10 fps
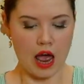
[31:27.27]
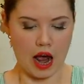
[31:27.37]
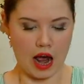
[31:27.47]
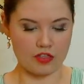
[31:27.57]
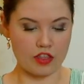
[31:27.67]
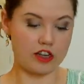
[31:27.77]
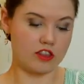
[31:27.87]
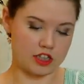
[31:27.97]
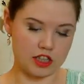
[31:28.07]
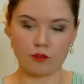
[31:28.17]
And then in the
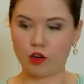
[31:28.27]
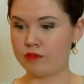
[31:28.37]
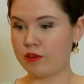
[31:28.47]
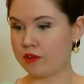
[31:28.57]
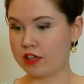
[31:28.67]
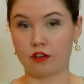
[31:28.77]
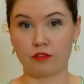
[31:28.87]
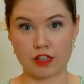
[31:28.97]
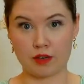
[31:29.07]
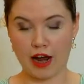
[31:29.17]
summer, I'd make myself a
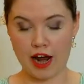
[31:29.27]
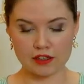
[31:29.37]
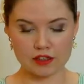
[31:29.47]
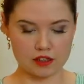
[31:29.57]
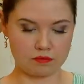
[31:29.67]
summer hat.